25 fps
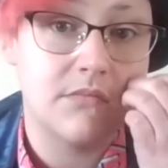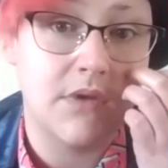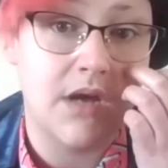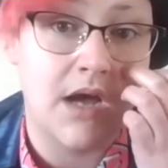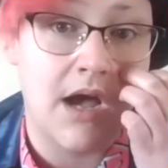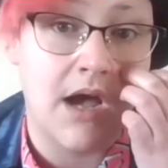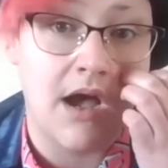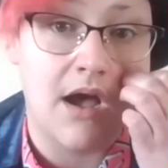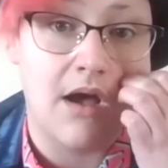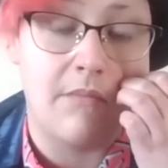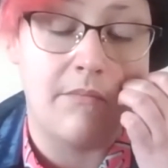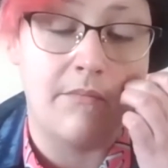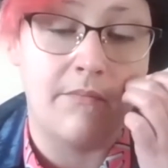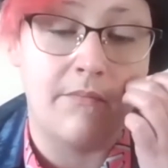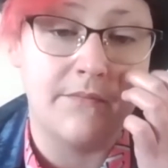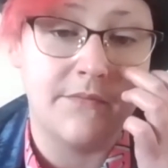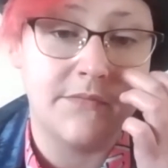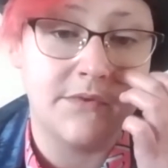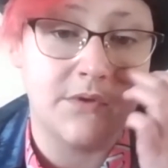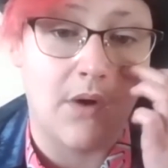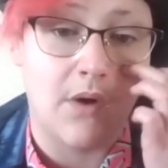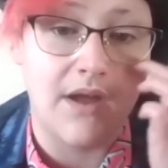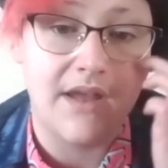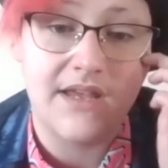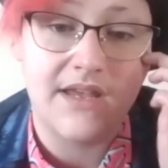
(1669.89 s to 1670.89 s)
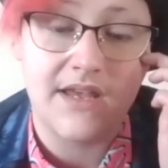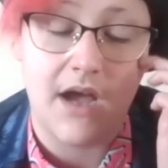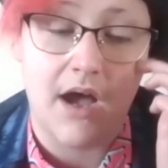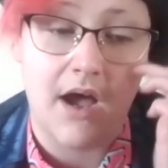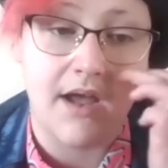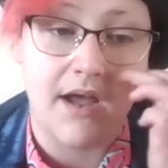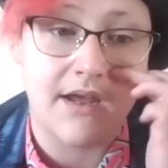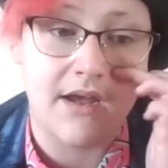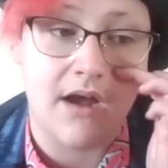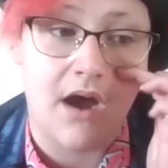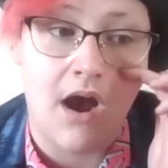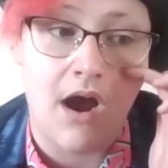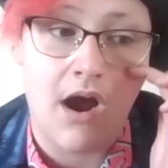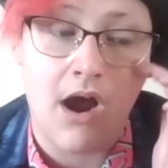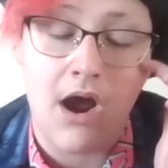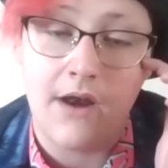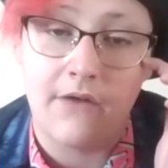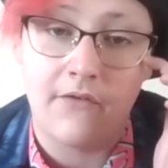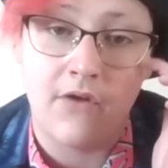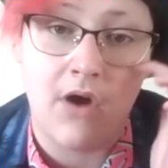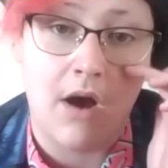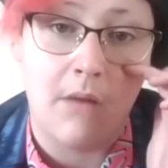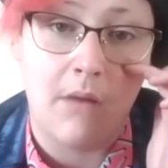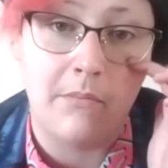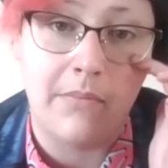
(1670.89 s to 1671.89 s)
So I kind
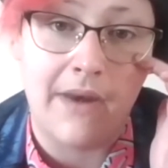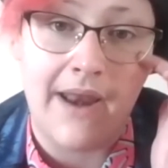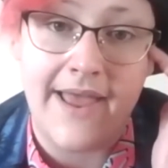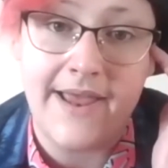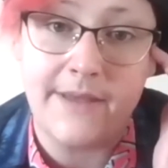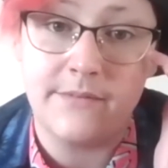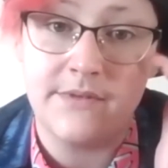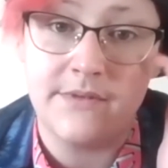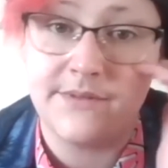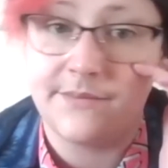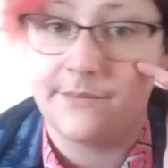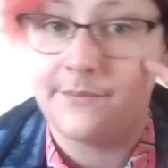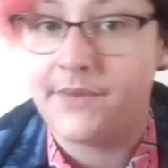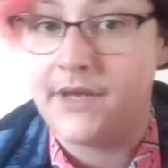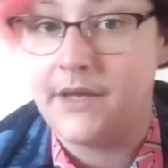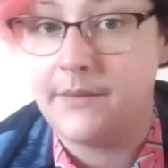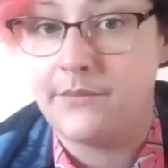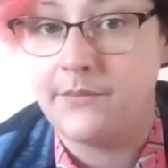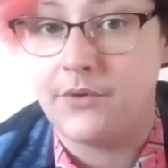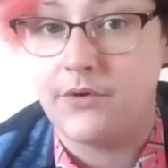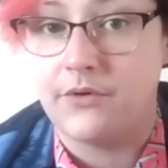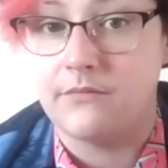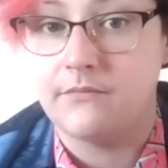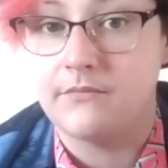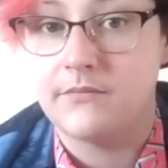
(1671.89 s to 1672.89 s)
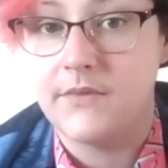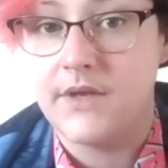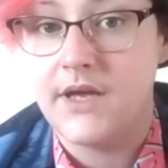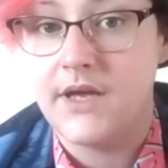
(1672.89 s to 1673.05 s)
of can't blame some people,